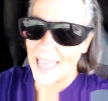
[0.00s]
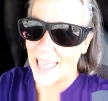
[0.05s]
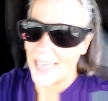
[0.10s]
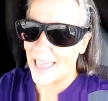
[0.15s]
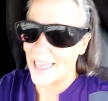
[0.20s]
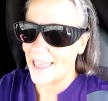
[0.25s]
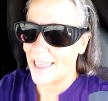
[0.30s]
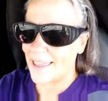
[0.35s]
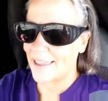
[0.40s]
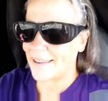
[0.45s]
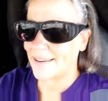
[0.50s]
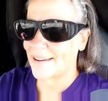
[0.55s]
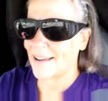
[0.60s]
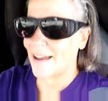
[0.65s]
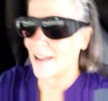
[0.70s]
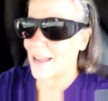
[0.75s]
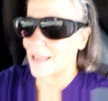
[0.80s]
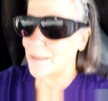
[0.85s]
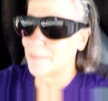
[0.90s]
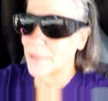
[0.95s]
and
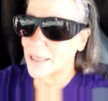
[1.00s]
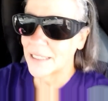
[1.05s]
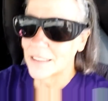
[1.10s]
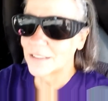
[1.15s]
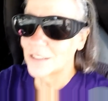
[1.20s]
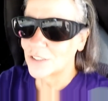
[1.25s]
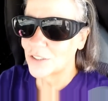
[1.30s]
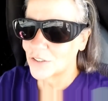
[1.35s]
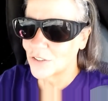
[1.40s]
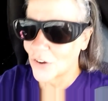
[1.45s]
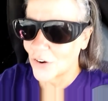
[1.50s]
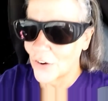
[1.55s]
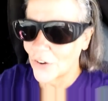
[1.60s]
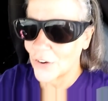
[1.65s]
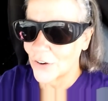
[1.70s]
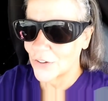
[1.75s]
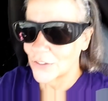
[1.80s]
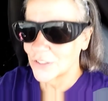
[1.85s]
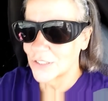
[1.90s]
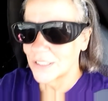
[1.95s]
I am going to
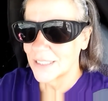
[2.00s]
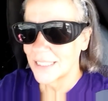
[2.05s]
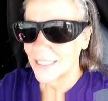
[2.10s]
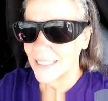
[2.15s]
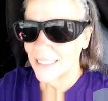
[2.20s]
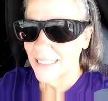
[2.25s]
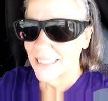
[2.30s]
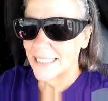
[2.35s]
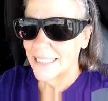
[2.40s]
start